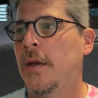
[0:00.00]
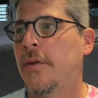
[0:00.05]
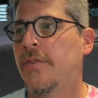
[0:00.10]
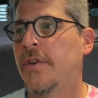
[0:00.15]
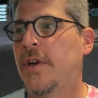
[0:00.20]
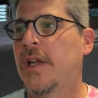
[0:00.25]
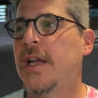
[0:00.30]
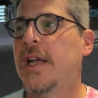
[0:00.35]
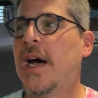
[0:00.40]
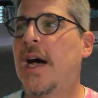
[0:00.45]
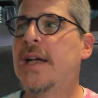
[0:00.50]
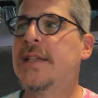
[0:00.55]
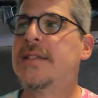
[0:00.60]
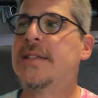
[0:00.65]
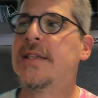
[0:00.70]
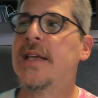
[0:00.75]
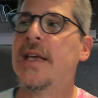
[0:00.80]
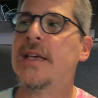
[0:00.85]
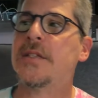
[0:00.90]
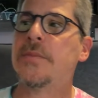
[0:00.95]
For God's
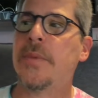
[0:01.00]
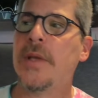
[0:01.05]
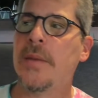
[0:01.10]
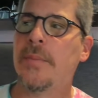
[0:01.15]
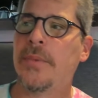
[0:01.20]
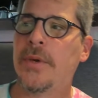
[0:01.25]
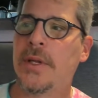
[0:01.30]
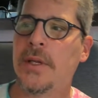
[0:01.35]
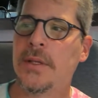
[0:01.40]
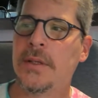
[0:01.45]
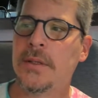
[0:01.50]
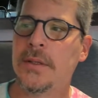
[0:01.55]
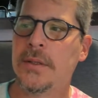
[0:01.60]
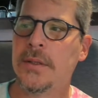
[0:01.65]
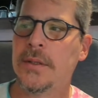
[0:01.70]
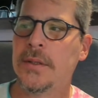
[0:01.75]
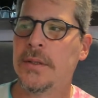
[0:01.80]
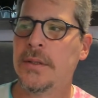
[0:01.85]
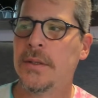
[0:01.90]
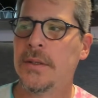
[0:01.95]
sakes, people,
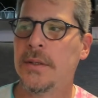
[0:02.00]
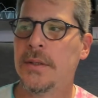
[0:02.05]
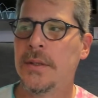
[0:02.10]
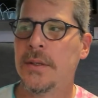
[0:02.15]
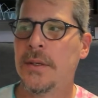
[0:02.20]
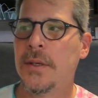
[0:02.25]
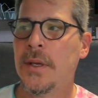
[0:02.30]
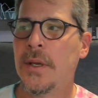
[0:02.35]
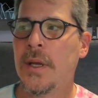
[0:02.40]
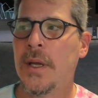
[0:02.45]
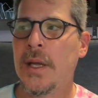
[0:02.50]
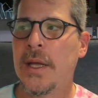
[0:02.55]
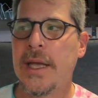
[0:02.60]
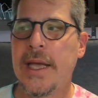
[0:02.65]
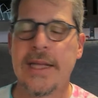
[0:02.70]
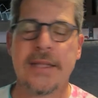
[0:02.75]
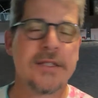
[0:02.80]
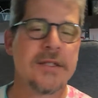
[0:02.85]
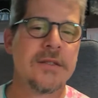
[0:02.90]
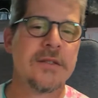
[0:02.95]

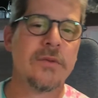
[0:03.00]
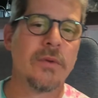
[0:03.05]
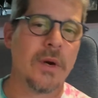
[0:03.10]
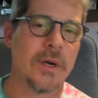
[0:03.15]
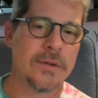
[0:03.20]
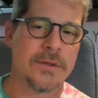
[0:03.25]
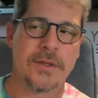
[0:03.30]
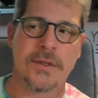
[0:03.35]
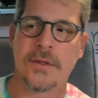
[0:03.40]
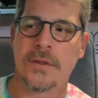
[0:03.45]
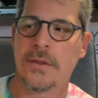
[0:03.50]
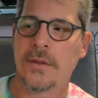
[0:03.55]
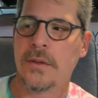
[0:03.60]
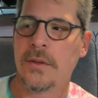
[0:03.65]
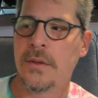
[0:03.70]
it's gross.